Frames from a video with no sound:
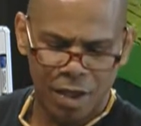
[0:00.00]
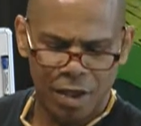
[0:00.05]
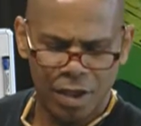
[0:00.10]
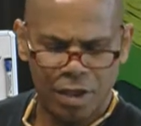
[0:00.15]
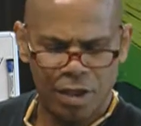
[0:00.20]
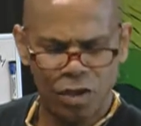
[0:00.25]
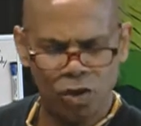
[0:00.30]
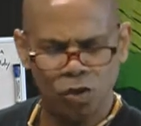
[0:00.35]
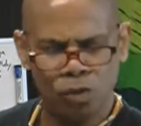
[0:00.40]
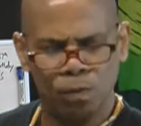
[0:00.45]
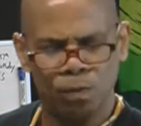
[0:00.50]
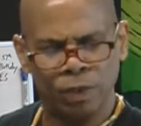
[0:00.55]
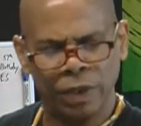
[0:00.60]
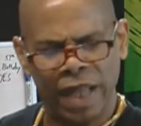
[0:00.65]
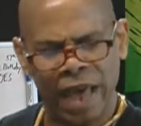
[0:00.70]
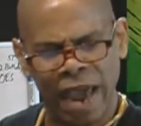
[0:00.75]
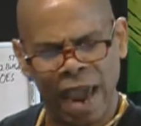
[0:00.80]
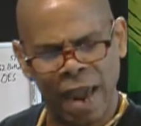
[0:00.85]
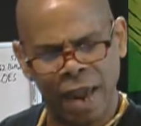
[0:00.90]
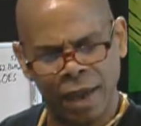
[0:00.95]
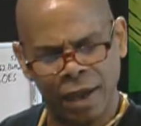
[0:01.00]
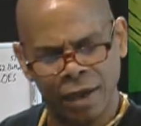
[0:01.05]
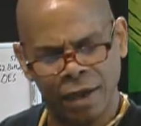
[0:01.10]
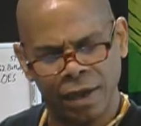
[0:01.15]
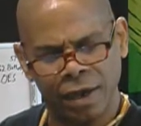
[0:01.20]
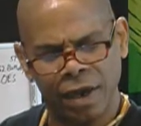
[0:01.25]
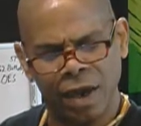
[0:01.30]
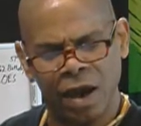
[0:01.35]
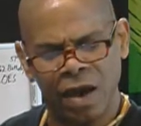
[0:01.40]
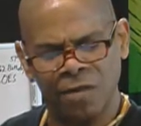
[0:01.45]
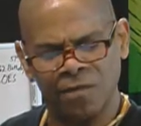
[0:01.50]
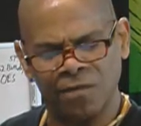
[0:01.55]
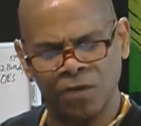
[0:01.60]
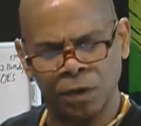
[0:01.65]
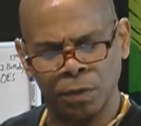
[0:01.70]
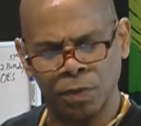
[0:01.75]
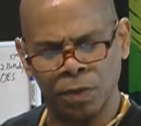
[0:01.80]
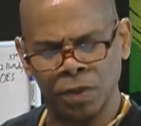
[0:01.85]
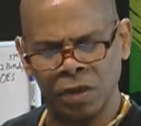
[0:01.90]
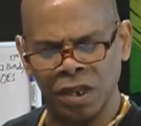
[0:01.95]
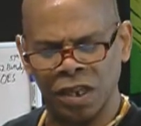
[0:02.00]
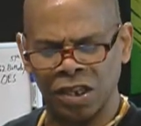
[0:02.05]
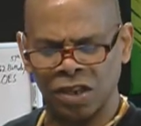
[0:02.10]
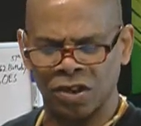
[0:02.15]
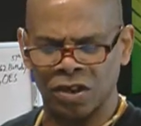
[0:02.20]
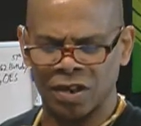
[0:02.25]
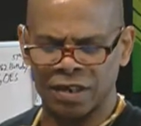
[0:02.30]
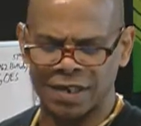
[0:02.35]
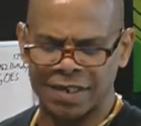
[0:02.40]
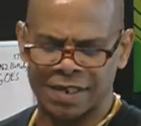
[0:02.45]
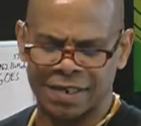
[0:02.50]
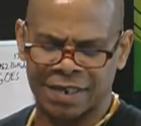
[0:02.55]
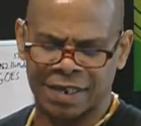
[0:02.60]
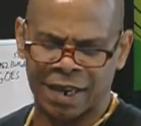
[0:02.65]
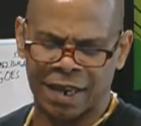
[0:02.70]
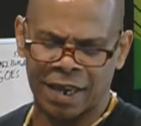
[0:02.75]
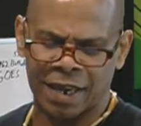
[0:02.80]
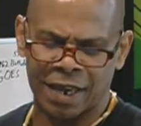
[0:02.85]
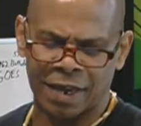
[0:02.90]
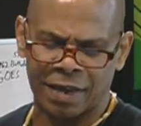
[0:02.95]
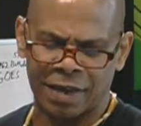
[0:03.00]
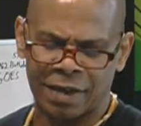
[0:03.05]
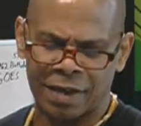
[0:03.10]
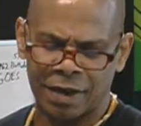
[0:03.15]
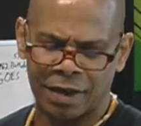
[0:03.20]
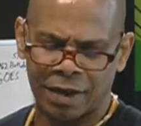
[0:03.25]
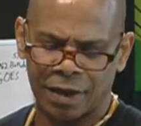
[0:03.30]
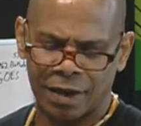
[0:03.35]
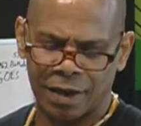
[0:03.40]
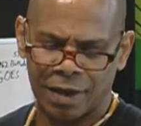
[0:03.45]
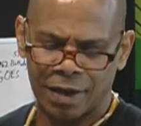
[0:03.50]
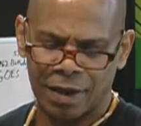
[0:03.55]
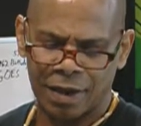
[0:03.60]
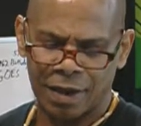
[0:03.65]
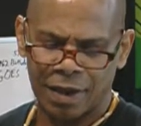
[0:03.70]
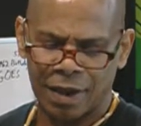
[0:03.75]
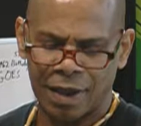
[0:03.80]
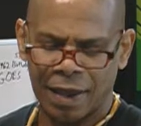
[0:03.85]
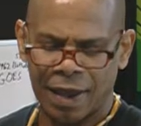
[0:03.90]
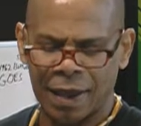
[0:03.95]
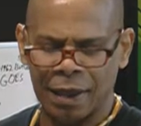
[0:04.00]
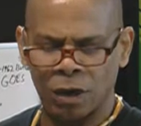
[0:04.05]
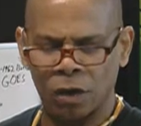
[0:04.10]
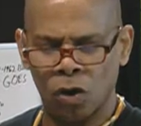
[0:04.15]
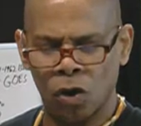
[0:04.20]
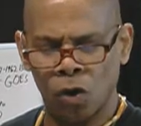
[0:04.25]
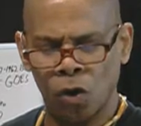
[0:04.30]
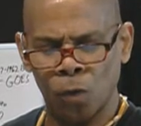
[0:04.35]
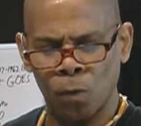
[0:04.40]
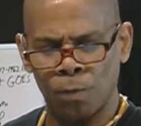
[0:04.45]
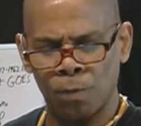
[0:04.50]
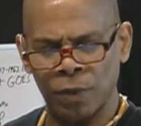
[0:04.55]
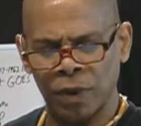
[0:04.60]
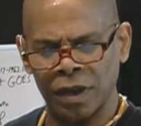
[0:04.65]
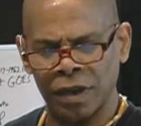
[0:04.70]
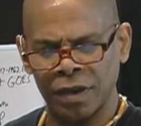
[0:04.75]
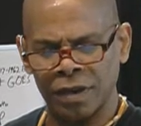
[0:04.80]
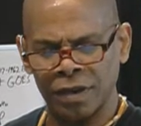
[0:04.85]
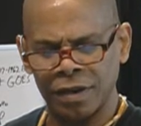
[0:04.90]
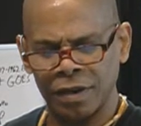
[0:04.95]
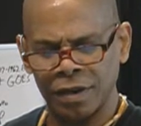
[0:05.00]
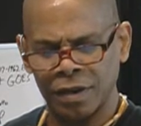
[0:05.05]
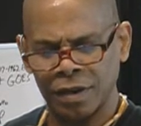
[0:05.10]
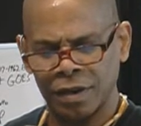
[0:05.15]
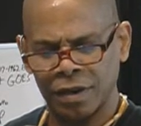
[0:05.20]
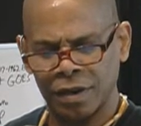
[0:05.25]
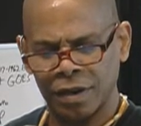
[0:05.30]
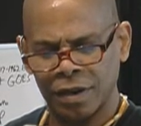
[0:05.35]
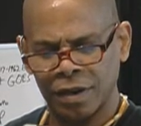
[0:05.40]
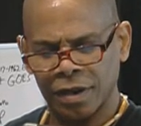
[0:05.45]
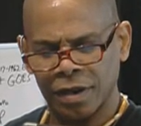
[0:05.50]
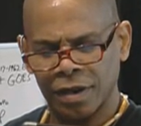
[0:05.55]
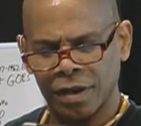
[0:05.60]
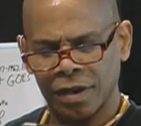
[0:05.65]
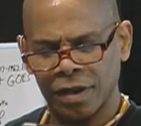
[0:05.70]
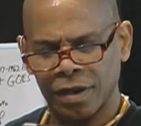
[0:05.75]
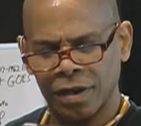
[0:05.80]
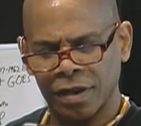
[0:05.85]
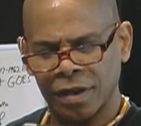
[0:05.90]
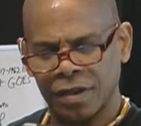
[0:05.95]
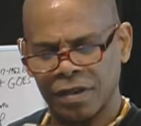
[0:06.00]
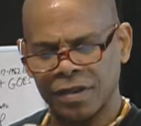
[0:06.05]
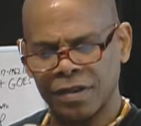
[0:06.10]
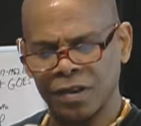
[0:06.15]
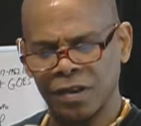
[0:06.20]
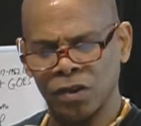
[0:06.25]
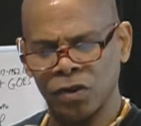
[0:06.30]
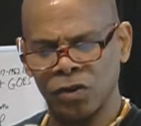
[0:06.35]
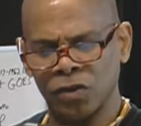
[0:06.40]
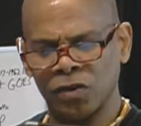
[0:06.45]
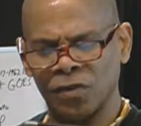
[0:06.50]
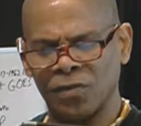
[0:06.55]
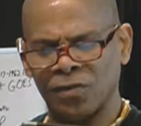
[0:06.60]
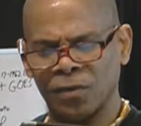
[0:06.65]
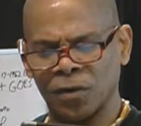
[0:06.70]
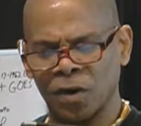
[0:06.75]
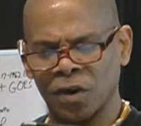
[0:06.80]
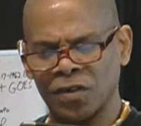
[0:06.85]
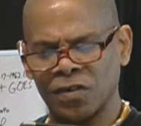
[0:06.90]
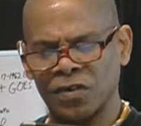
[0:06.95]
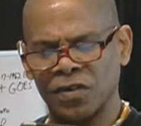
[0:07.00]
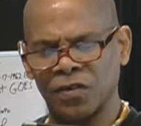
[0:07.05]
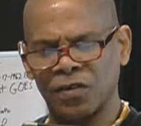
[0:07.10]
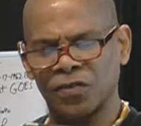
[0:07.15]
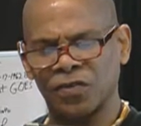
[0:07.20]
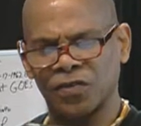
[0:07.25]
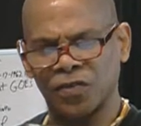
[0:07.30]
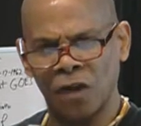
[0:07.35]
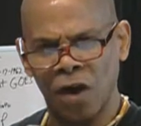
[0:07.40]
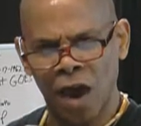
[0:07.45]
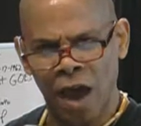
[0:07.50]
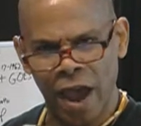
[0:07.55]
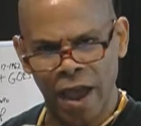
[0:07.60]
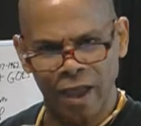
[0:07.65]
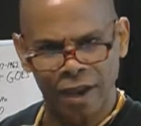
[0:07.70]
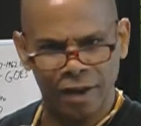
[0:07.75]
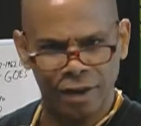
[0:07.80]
You black, comfortable in your skin and open to universal thought.